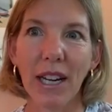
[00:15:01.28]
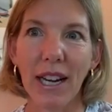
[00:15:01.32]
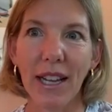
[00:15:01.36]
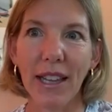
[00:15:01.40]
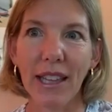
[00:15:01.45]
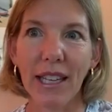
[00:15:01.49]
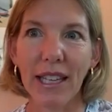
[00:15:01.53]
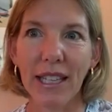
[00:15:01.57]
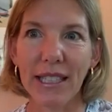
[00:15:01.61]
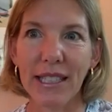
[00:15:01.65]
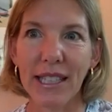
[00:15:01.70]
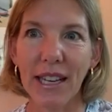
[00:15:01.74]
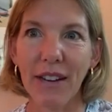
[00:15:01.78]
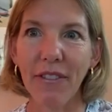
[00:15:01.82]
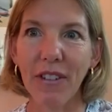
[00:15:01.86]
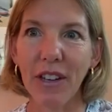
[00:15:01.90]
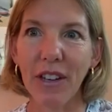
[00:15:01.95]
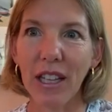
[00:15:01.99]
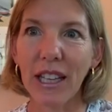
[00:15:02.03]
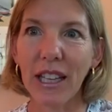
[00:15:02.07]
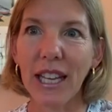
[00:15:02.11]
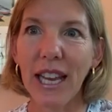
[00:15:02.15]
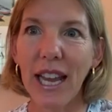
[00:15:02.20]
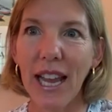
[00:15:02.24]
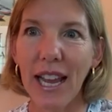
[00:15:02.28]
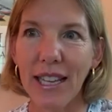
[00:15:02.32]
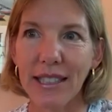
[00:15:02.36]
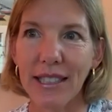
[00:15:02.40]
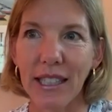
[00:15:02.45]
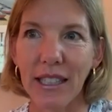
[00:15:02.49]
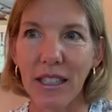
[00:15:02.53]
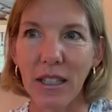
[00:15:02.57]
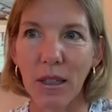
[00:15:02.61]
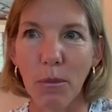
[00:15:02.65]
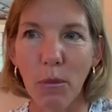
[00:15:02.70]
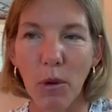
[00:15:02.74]
I think it definitely has
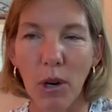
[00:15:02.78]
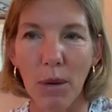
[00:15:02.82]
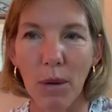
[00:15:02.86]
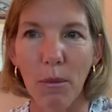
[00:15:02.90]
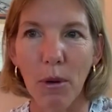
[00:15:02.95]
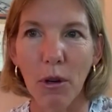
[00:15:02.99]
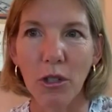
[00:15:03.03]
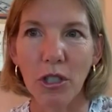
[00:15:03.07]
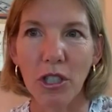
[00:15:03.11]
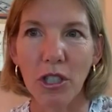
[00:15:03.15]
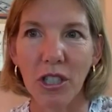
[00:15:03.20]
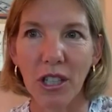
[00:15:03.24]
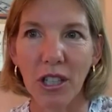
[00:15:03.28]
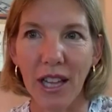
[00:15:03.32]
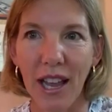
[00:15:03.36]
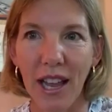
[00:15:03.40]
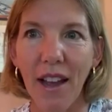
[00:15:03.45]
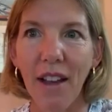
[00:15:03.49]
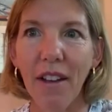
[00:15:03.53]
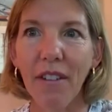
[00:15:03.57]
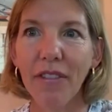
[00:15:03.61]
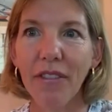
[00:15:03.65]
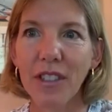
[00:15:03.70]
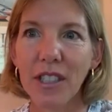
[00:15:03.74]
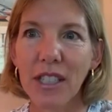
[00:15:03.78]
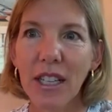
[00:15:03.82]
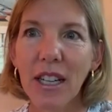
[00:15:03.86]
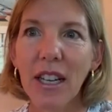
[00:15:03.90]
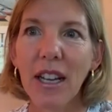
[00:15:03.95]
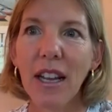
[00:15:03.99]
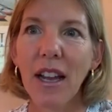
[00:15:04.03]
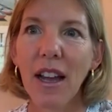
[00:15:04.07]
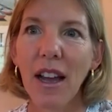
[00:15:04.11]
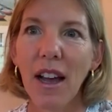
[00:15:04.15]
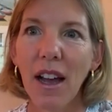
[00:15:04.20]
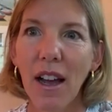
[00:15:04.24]
a little more emotional heft,
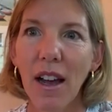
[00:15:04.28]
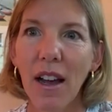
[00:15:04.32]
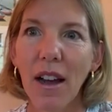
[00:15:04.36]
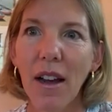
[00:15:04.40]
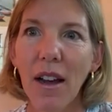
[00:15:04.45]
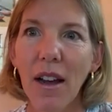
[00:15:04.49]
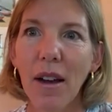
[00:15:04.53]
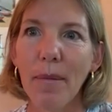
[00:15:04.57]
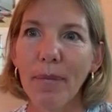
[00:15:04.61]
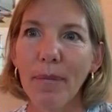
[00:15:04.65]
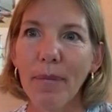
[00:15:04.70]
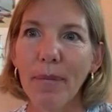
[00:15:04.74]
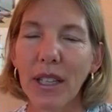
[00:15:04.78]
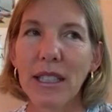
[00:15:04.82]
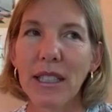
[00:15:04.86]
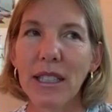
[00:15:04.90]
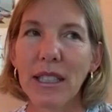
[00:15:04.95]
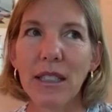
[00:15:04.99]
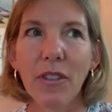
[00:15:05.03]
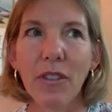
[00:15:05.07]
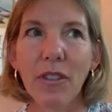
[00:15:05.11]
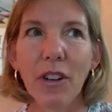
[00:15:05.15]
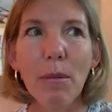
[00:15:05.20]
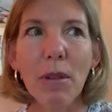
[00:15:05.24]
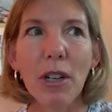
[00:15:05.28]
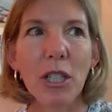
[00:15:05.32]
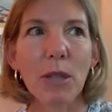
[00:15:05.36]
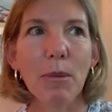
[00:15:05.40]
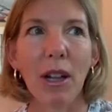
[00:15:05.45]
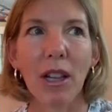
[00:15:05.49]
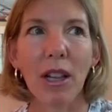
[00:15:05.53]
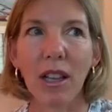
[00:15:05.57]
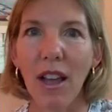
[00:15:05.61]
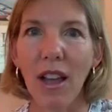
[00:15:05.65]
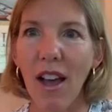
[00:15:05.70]
because it's very much about